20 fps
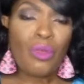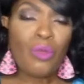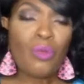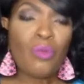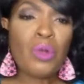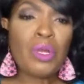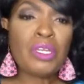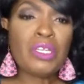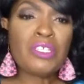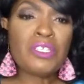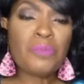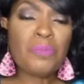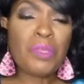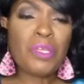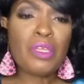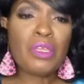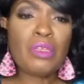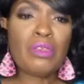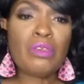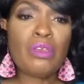What has
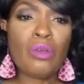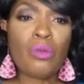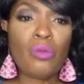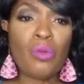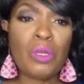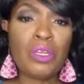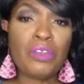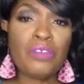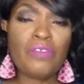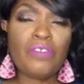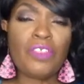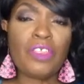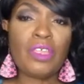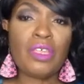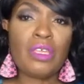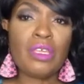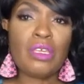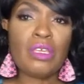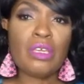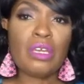been one of
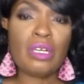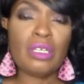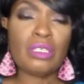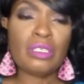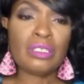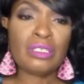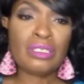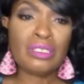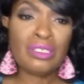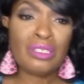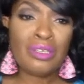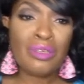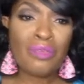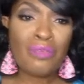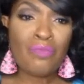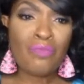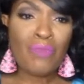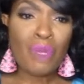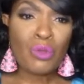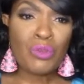the
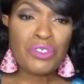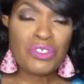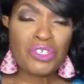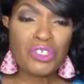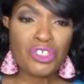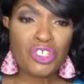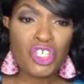most